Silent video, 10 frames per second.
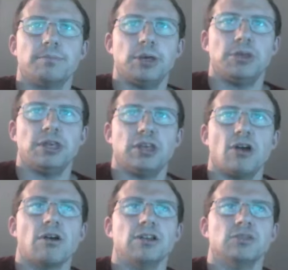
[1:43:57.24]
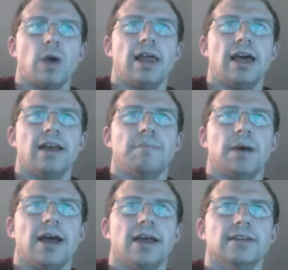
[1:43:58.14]
But you think Jarry's well ahead of
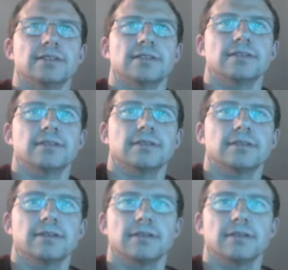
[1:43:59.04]
Baez? Yes.